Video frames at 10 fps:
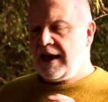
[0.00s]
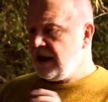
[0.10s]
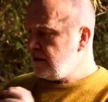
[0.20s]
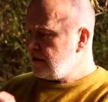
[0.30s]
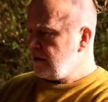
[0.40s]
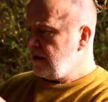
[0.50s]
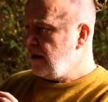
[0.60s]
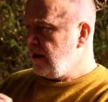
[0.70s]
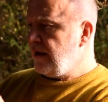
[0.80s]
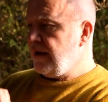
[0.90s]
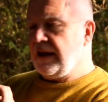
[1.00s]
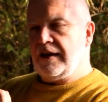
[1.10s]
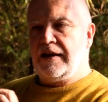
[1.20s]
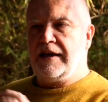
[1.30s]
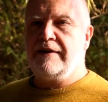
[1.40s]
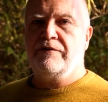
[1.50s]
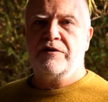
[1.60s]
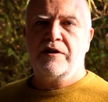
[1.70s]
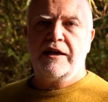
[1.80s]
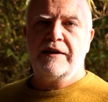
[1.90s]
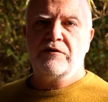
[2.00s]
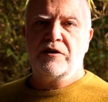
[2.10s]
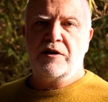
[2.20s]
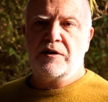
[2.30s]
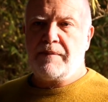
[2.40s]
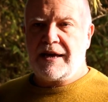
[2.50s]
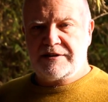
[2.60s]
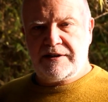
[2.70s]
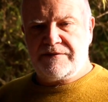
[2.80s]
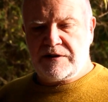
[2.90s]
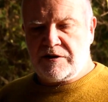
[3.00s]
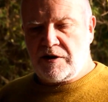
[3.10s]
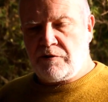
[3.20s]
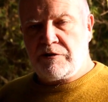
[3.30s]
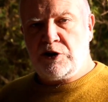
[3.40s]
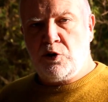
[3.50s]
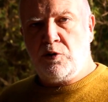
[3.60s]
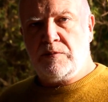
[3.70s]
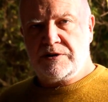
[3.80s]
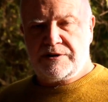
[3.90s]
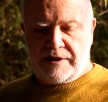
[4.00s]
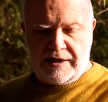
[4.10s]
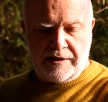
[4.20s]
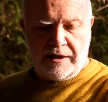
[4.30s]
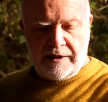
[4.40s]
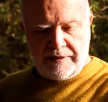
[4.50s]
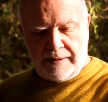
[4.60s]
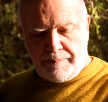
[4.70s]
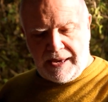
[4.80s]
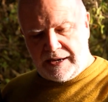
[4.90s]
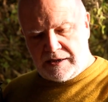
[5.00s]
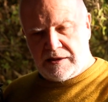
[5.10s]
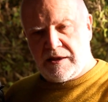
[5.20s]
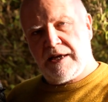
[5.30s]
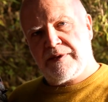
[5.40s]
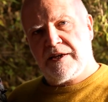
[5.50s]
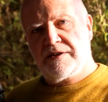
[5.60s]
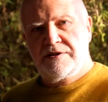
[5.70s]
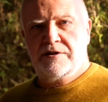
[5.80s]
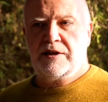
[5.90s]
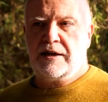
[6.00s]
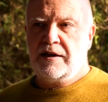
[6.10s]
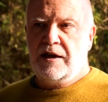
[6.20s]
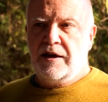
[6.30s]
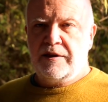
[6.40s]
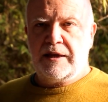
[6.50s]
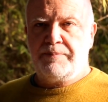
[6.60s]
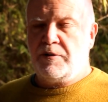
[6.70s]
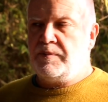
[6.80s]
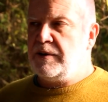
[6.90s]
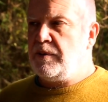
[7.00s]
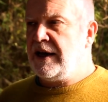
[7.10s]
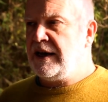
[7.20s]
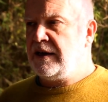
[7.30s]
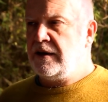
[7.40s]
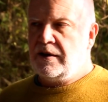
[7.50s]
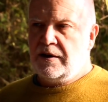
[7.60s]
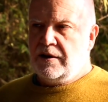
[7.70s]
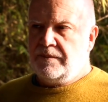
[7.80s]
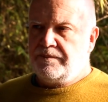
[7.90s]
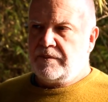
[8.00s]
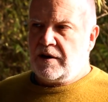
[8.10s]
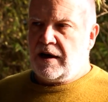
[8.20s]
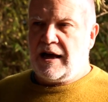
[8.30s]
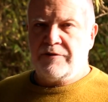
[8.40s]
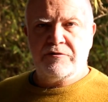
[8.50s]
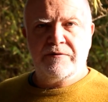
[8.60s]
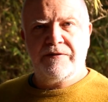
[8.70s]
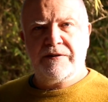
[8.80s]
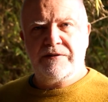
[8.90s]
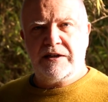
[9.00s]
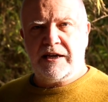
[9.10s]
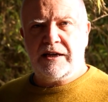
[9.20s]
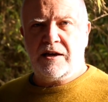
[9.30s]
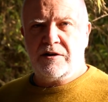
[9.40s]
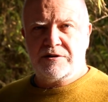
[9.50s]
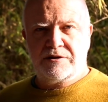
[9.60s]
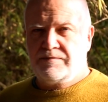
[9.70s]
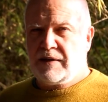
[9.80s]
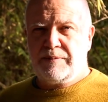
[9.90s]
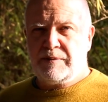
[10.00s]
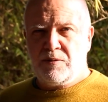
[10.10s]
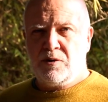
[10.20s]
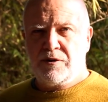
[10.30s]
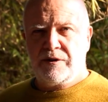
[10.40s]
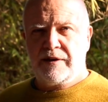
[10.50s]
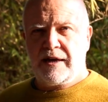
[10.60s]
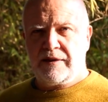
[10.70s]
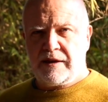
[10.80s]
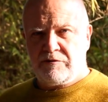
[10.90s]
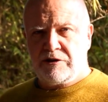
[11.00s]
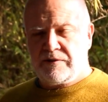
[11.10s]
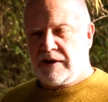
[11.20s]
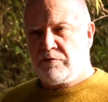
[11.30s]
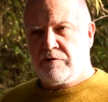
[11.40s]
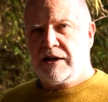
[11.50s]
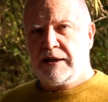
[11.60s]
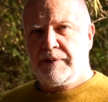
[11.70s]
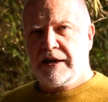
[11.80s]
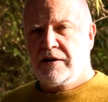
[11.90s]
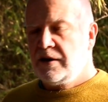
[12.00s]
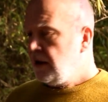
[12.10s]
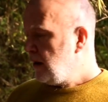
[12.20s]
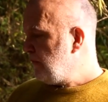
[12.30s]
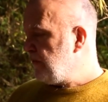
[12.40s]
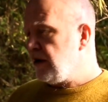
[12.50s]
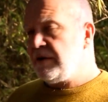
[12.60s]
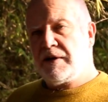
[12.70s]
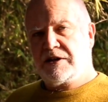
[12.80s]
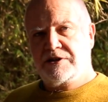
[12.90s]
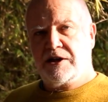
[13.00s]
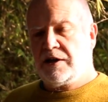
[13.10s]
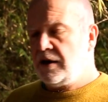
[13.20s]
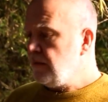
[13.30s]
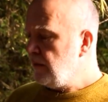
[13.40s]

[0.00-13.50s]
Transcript: and even even though the mastiffs are, are enormous, their their back are like this, and they they probably weigh 150 kilos, maybe more than that. They're they're really big, very muscular.